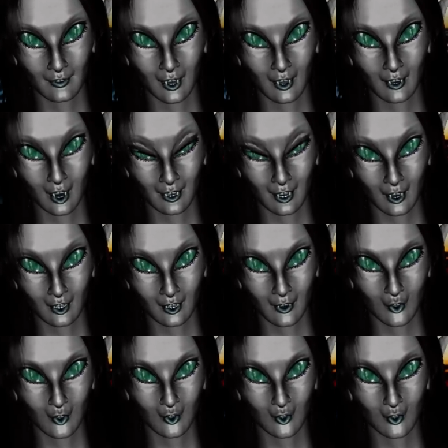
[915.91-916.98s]
who does not
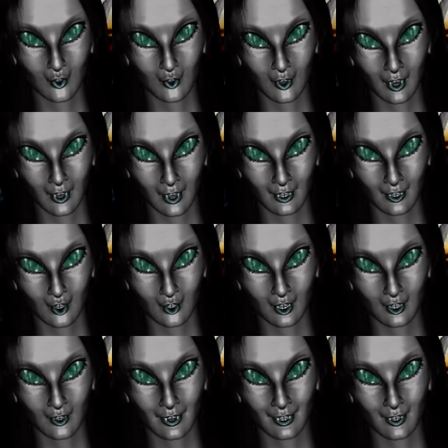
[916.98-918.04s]
even know what
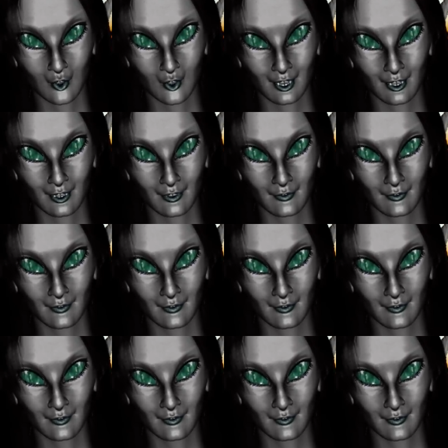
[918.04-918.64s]
discreet means.